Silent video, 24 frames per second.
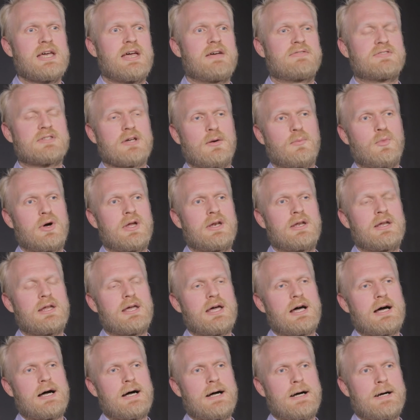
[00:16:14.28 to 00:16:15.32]
if someone
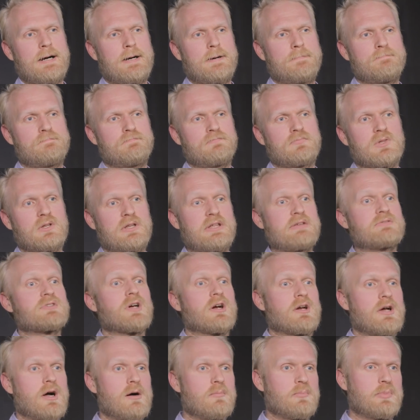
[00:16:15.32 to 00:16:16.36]
um, leaves
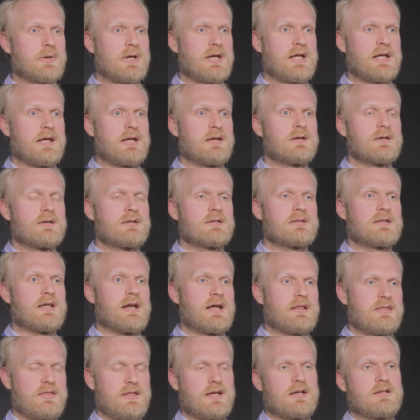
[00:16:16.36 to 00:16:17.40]
our company, then
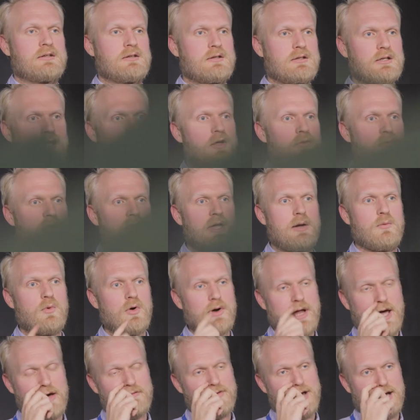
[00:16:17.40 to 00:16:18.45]
I think you know they
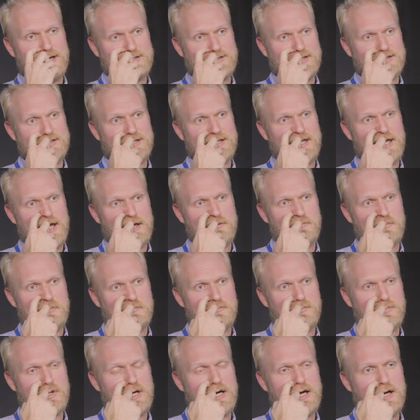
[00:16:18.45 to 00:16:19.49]
won't have access again
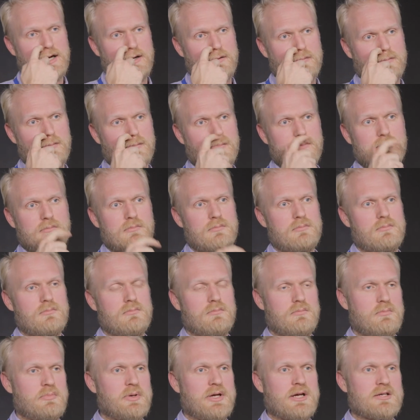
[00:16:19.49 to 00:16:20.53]
uh,
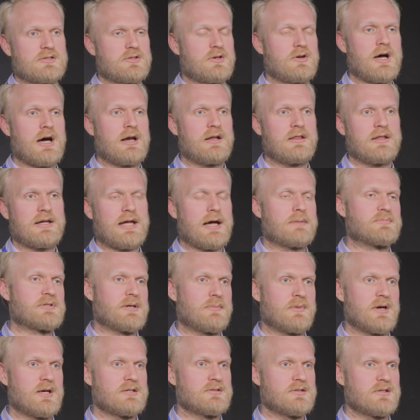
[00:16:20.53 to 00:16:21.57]
because they're not in the
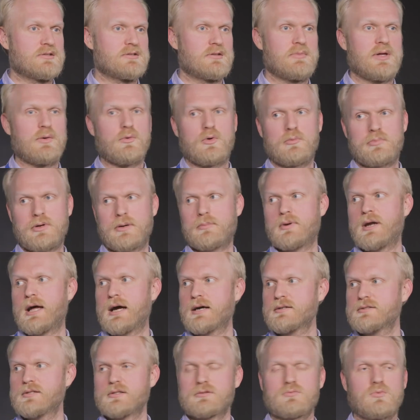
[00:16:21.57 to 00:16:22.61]
Capgemini system. They won't be able to
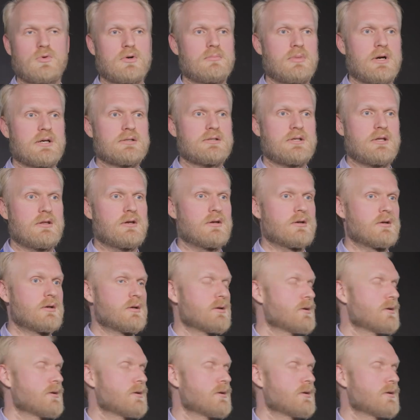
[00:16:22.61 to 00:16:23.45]
access WordPress either.